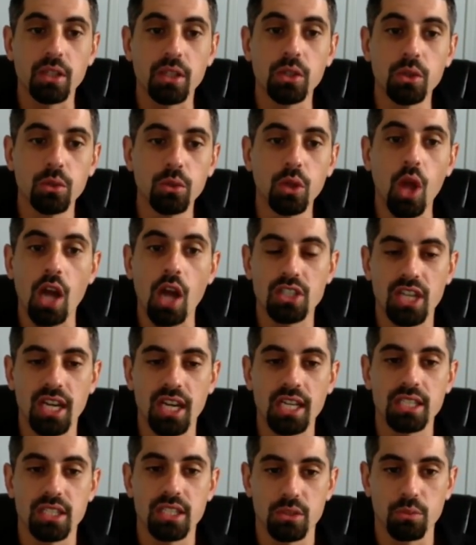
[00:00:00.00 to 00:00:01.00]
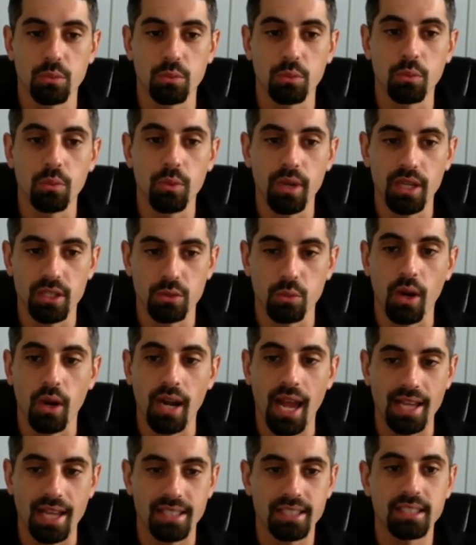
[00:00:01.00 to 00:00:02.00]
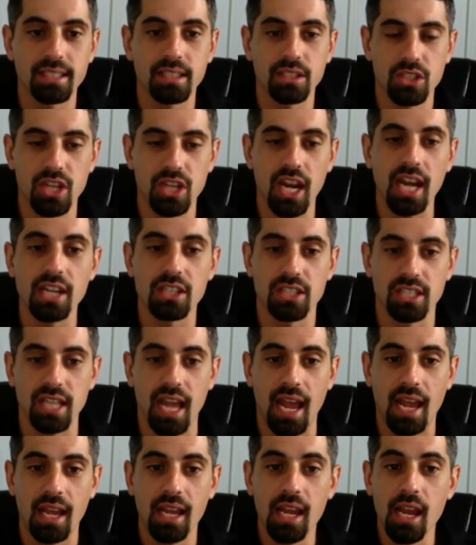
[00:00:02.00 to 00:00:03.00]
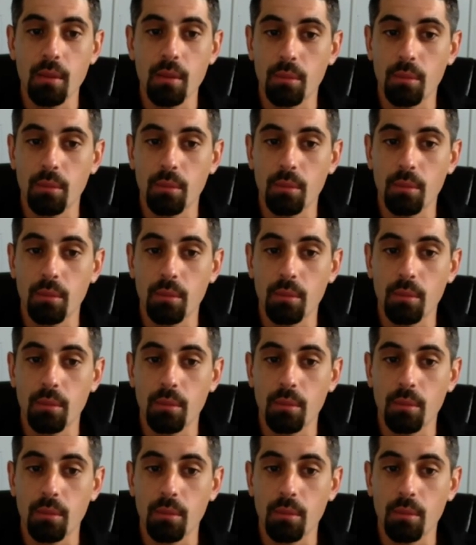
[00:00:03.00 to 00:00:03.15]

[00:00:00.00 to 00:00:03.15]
The new law changes is what has changed that.